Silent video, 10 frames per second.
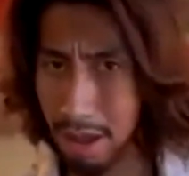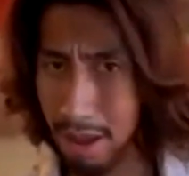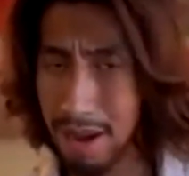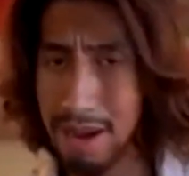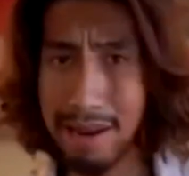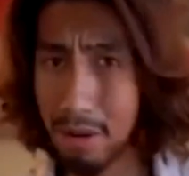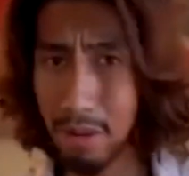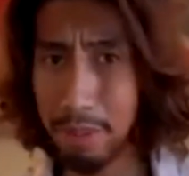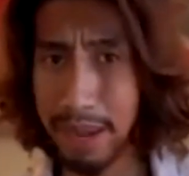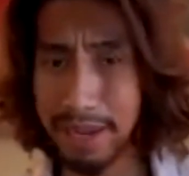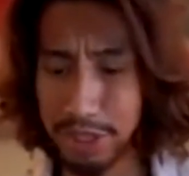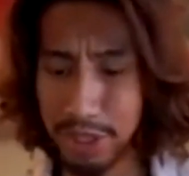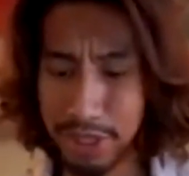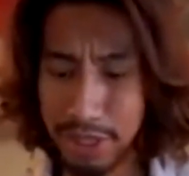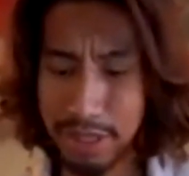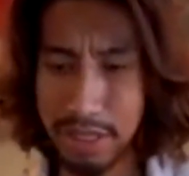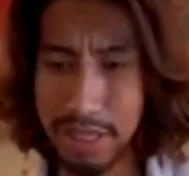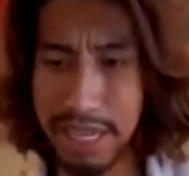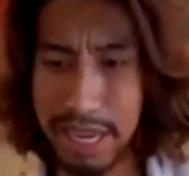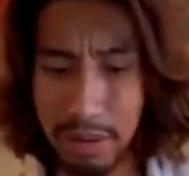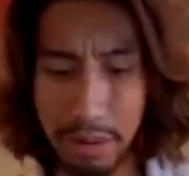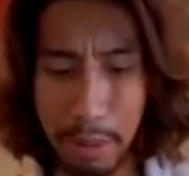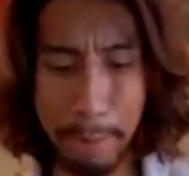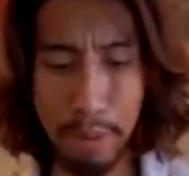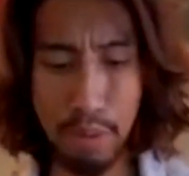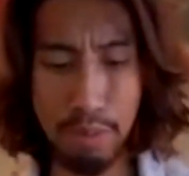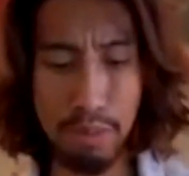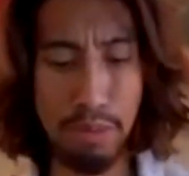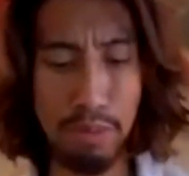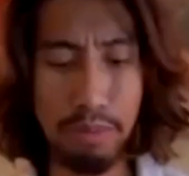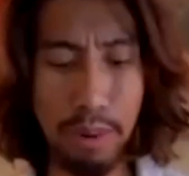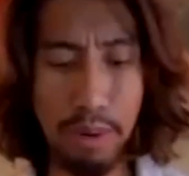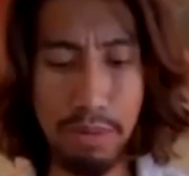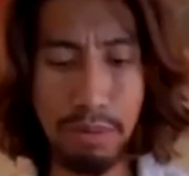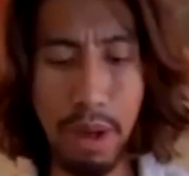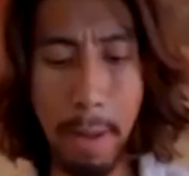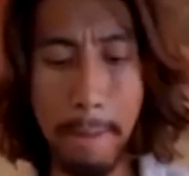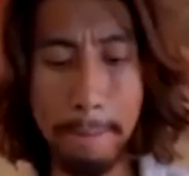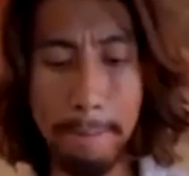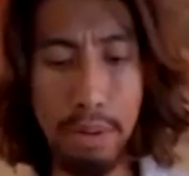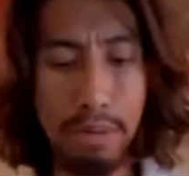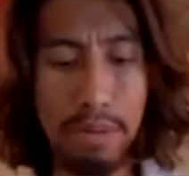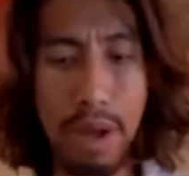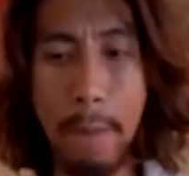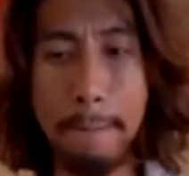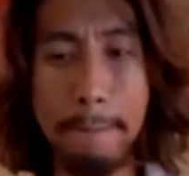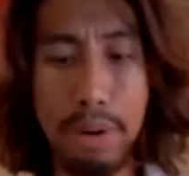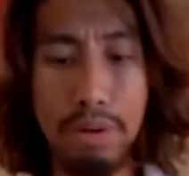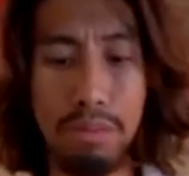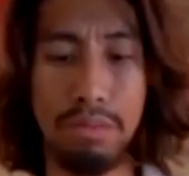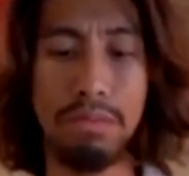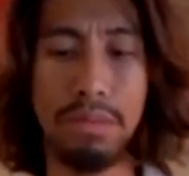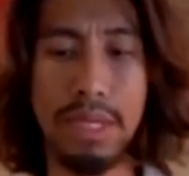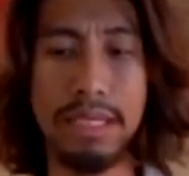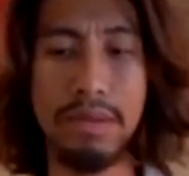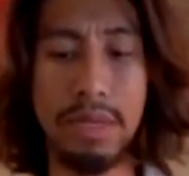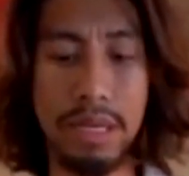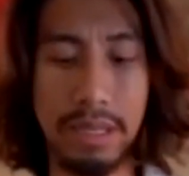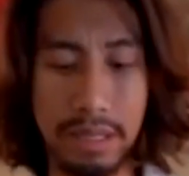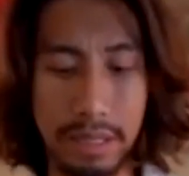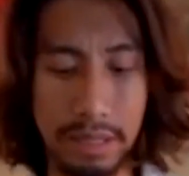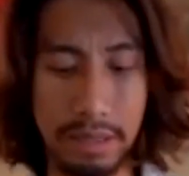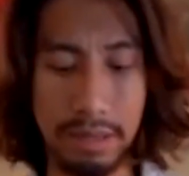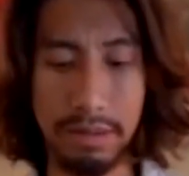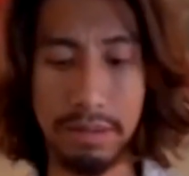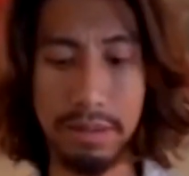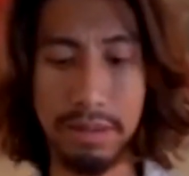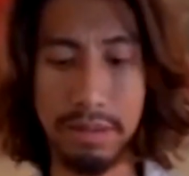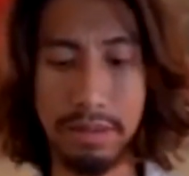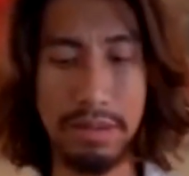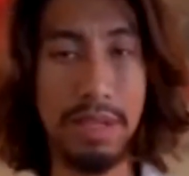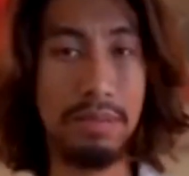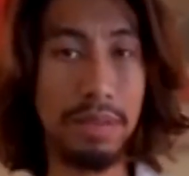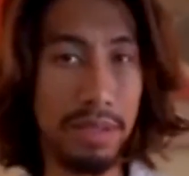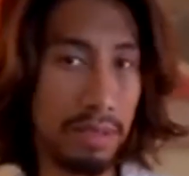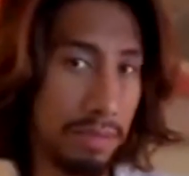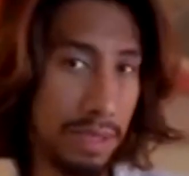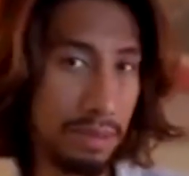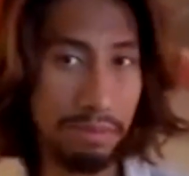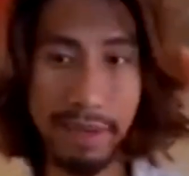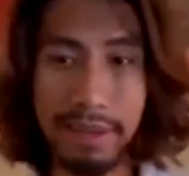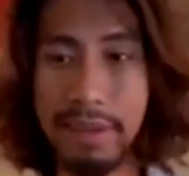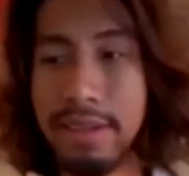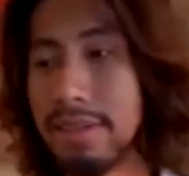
Hello, passion, the tower, boom, boom, boom, boom, boom. That's what I say. Okay. Neighbor's gonna be complaining,